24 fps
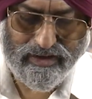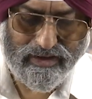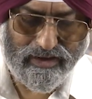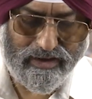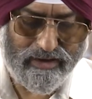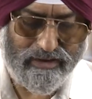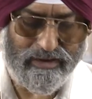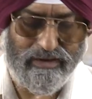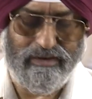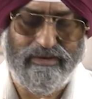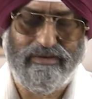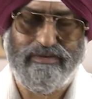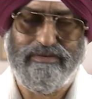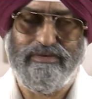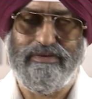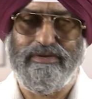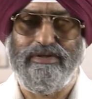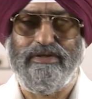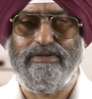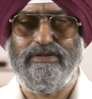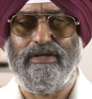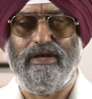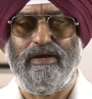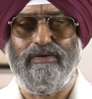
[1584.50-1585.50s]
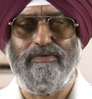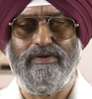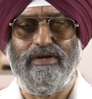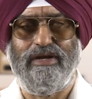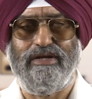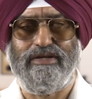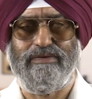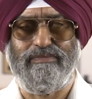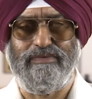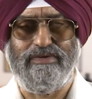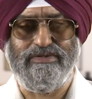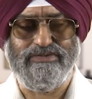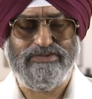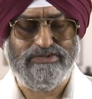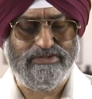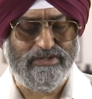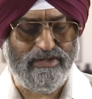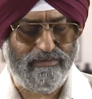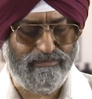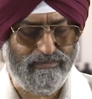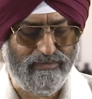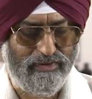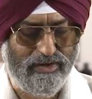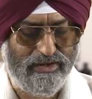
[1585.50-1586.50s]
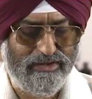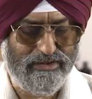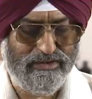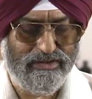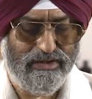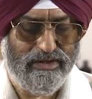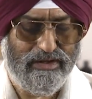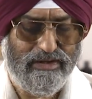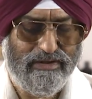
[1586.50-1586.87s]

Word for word: Uh, this I will explain stepwise.